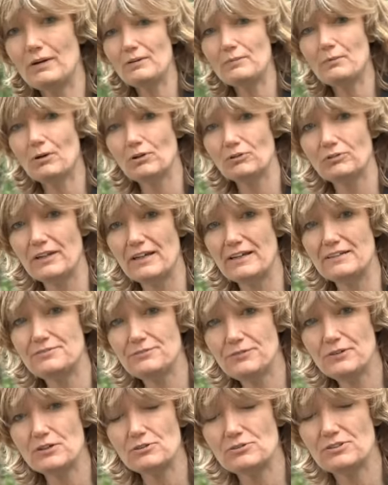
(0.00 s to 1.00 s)
we want is
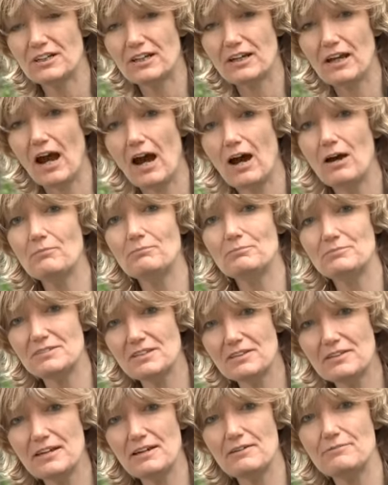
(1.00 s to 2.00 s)
for you to come
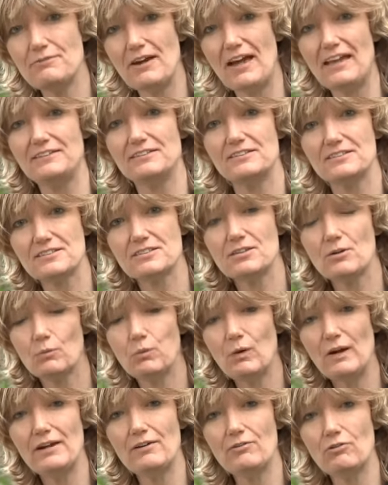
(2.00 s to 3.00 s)
to the events that
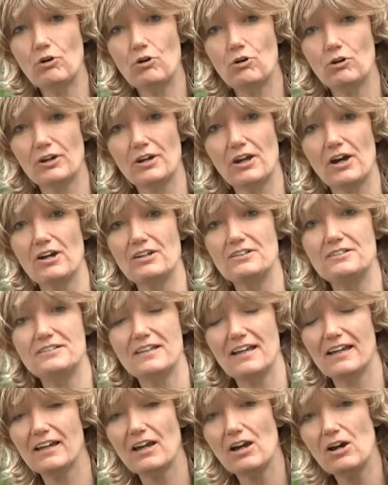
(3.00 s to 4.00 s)
we're
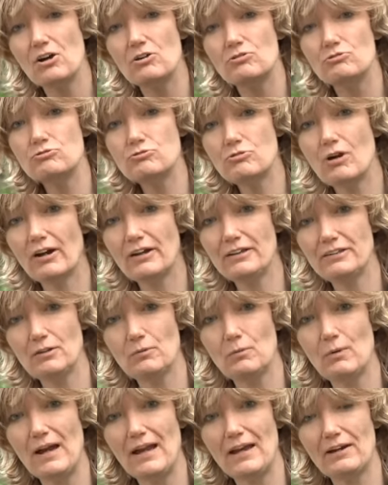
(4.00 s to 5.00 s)
organising right
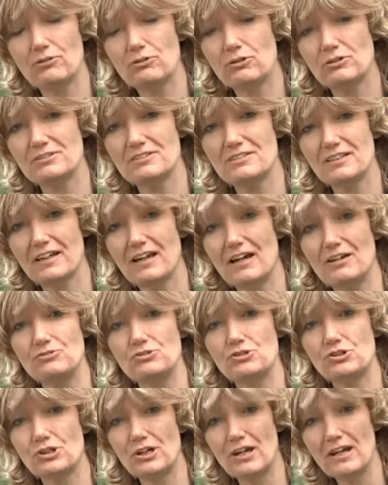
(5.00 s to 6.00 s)
the way across the
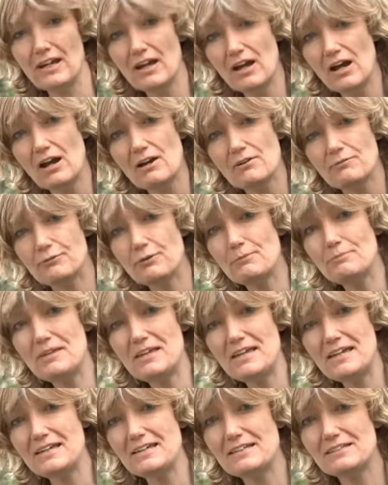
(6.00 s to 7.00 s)
country. From
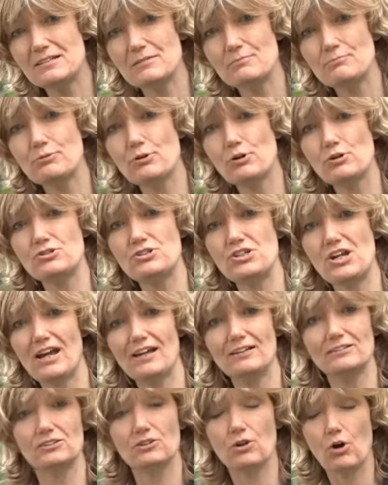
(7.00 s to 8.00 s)
the Eden
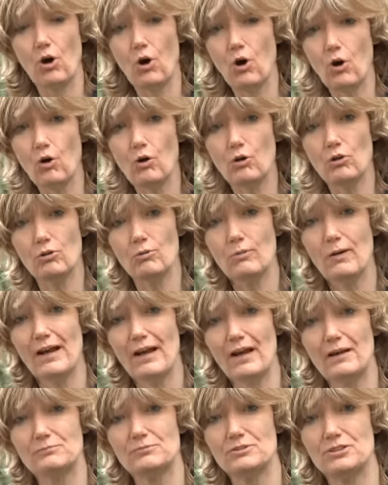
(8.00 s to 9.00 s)
Project all the
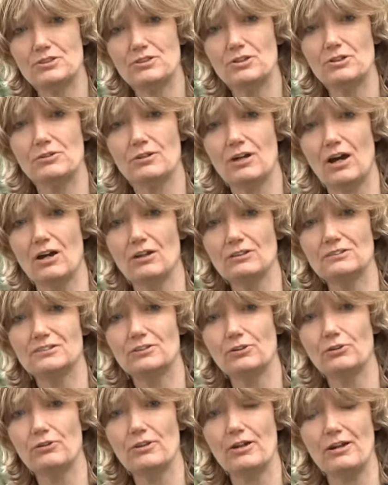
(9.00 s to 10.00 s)
way up to
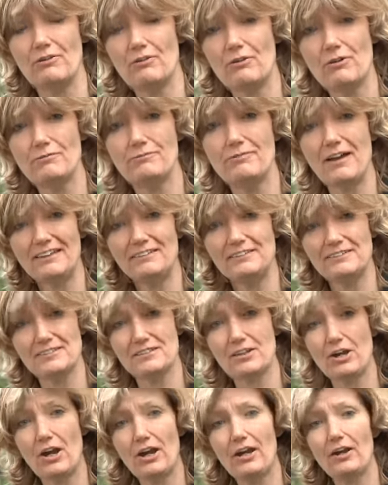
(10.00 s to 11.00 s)
Newcastle, there are events
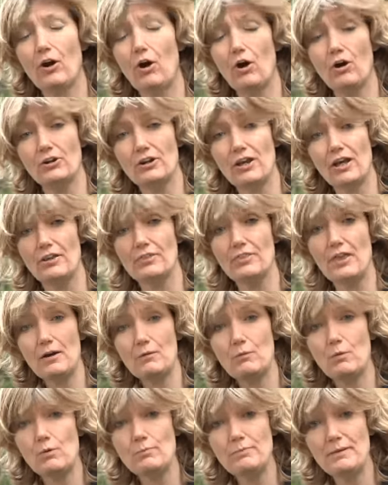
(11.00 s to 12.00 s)
going on, and
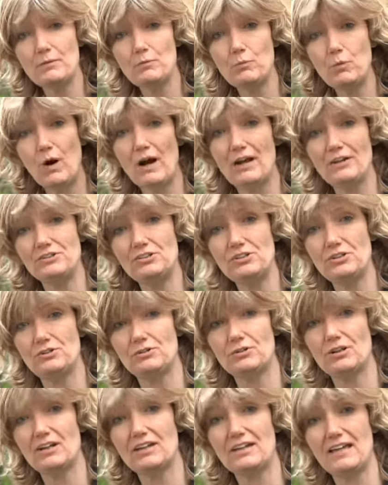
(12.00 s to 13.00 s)
there will be one
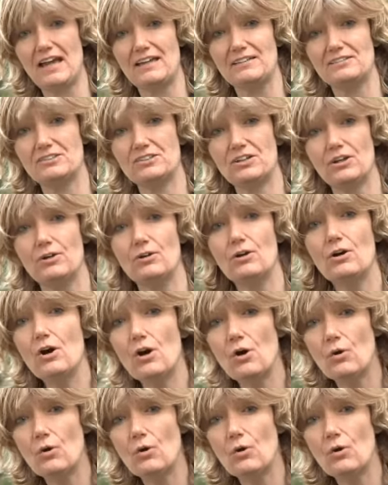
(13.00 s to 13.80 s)
you can get to.